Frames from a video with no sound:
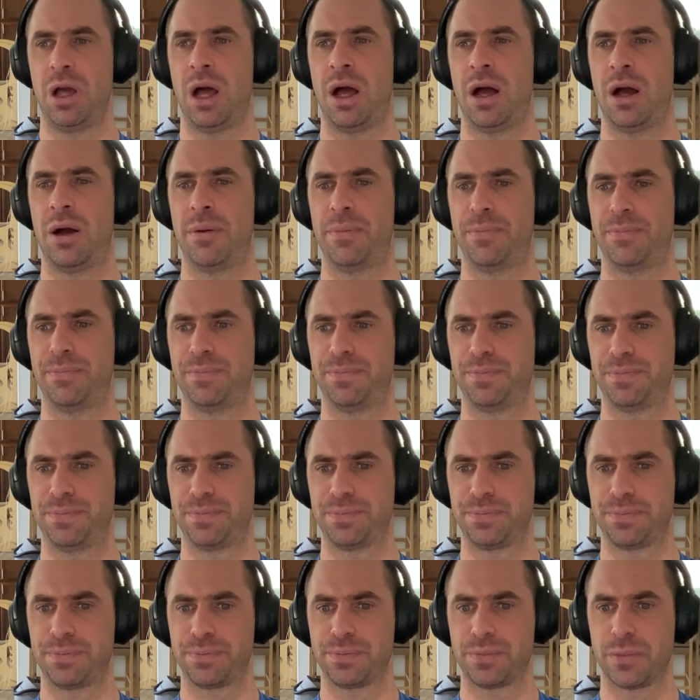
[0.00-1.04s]
Um,
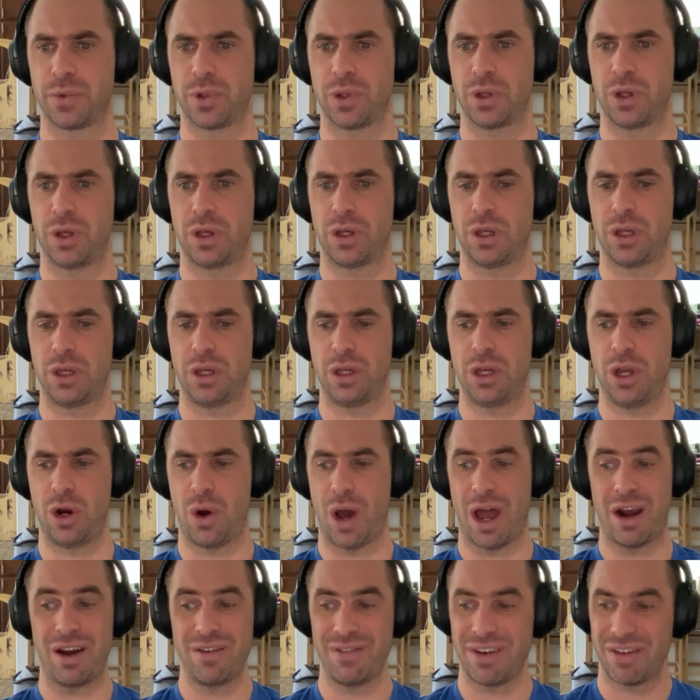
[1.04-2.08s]
you
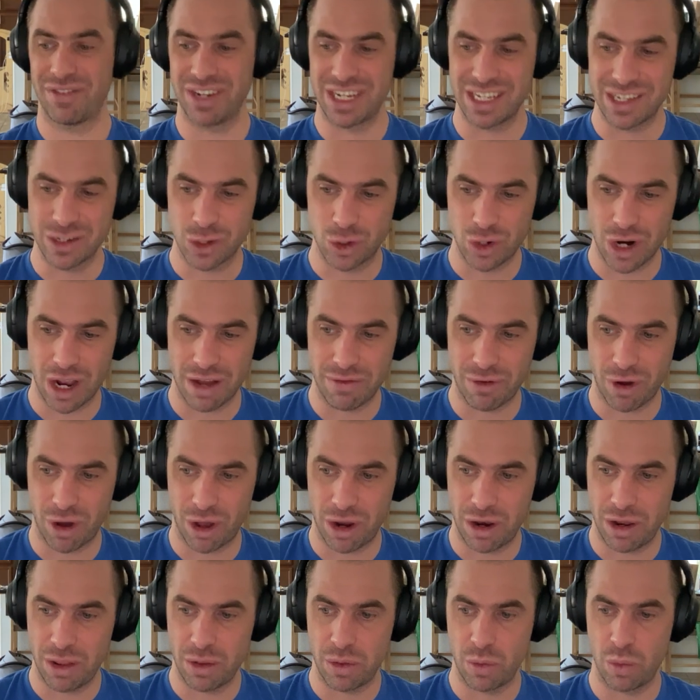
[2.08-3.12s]
know, I don't even have a disk drive
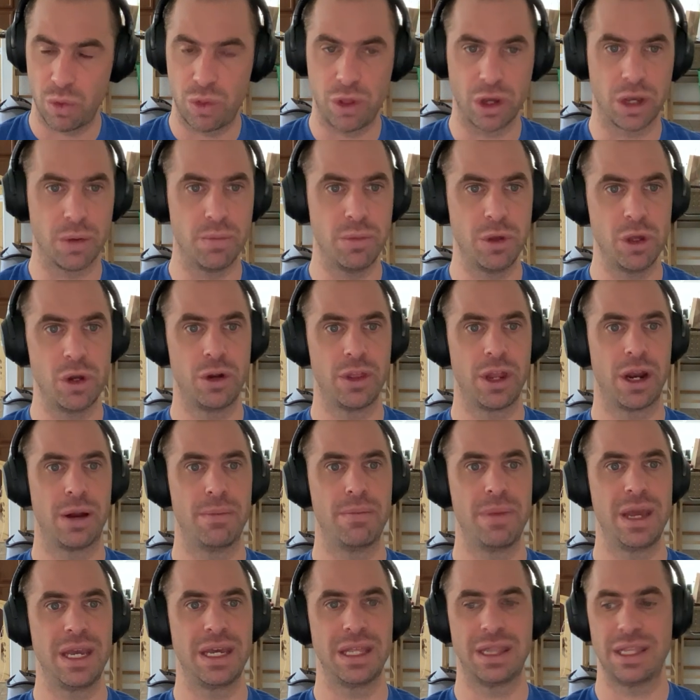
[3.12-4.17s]
on the computer that
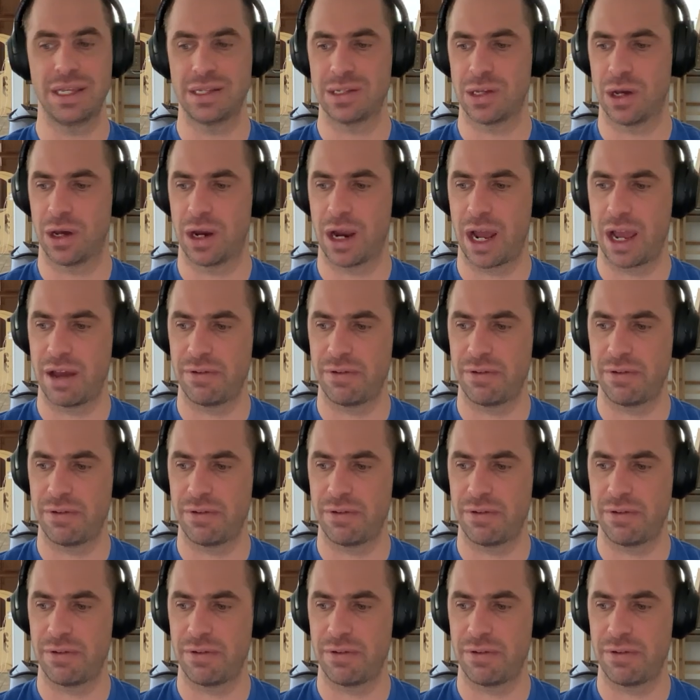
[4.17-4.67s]
I'm making this on.